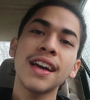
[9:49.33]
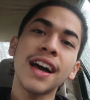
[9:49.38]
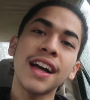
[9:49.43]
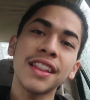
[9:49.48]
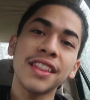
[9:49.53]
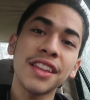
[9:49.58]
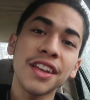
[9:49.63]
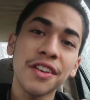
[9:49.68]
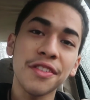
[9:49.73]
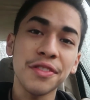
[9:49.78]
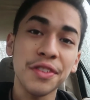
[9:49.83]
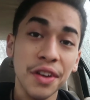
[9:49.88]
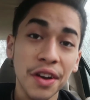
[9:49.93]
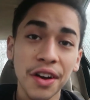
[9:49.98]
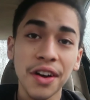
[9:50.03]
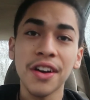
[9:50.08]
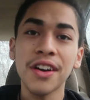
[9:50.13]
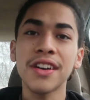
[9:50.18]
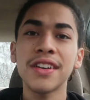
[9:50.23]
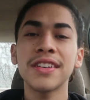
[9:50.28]
I love
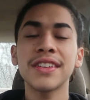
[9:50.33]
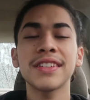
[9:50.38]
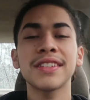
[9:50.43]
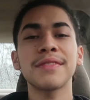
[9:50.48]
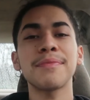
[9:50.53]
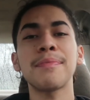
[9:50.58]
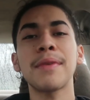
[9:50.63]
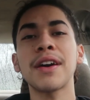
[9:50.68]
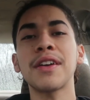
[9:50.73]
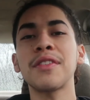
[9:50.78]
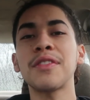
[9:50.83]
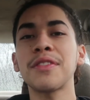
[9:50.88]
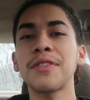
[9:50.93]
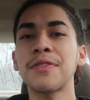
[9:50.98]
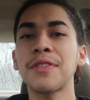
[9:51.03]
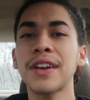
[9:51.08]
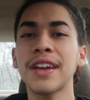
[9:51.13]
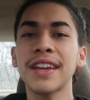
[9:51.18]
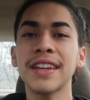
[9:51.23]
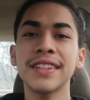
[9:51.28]
y'all. Matter of
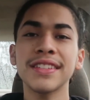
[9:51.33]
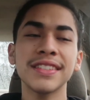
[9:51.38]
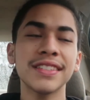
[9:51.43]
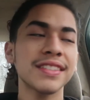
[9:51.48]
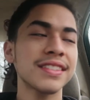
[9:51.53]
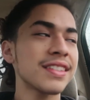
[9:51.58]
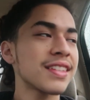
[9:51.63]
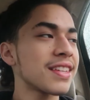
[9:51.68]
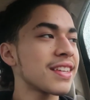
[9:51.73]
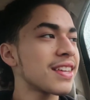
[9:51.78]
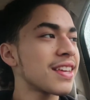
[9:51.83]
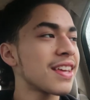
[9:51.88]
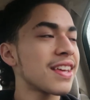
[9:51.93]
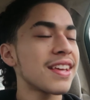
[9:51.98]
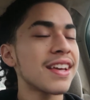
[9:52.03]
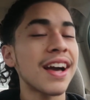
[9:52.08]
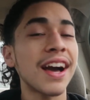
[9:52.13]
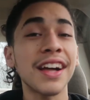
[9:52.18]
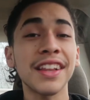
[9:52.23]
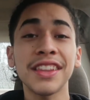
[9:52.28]
fact,
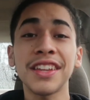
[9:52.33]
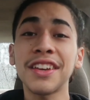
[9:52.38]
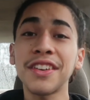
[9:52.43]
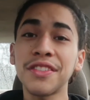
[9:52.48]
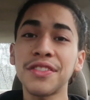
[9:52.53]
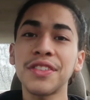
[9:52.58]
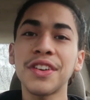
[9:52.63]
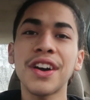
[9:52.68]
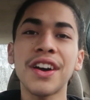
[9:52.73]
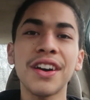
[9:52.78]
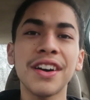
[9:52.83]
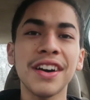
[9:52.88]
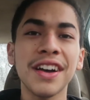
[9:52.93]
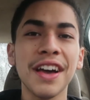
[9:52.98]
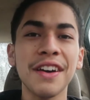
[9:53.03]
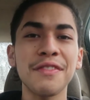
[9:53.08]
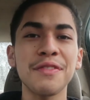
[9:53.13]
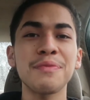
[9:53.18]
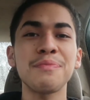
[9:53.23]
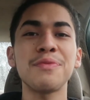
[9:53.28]
I love y'all.
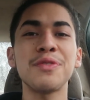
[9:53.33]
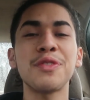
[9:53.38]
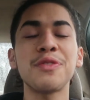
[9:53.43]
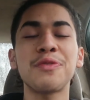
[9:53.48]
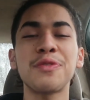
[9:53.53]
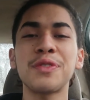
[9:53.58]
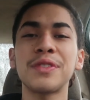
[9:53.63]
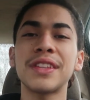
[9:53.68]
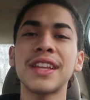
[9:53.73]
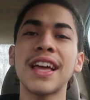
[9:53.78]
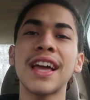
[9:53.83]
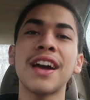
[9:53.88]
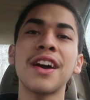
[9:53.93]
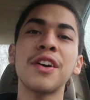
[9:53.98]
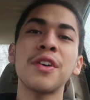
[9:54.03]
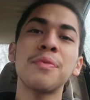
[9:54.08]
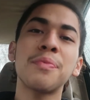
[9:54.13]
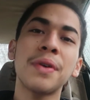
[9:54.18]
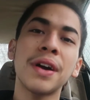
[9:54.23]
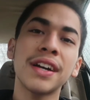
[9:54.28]
Have a beautiful day. I
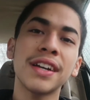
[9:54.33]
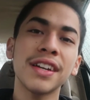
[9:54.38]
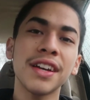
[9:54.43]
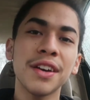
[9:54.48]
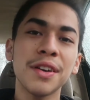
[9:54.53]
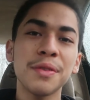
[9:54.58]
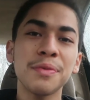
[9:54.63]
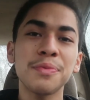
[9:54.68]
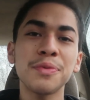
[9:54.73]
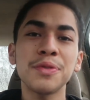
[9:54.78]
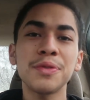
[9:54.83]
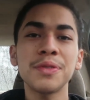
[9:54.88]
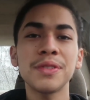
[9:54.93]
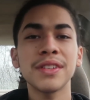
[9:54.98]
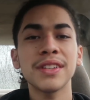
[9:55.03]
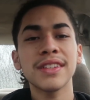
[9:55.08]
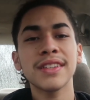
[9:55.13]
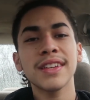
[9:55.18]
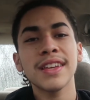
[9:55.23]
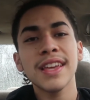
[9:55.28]
hope I can help you.
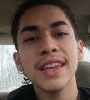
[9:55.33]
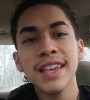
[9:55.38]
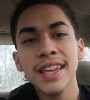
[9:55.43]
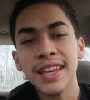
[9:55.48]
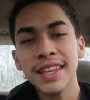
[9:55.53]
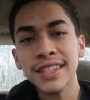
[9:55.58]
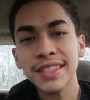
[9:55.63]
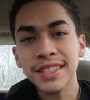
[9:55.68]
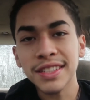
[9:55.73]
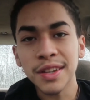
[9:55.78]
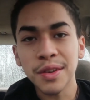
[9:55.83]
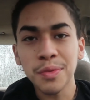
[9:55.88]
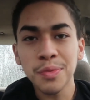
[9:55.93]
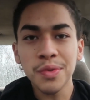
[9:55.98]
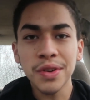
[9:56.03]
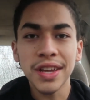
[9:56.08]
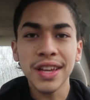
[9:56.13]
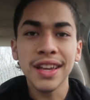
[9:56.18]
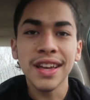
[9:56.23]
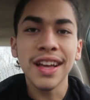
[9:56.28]
in some
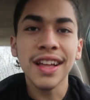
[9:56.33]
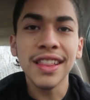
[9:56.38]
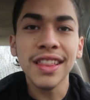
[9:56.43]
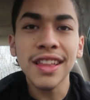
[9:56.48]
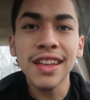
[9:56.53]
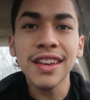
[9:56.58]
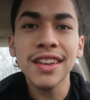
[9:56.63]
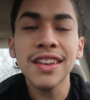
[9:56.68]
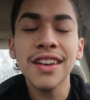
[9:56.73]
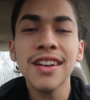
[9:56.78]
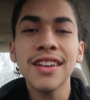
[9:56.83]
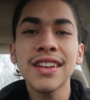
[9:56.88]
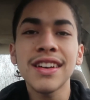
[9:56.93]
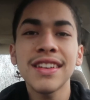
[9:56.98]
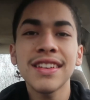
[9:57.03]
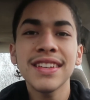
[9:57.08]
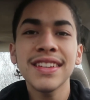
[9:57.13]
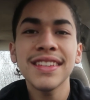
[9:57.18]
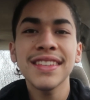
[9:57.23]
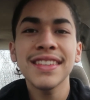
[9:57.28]
way. I love y'all.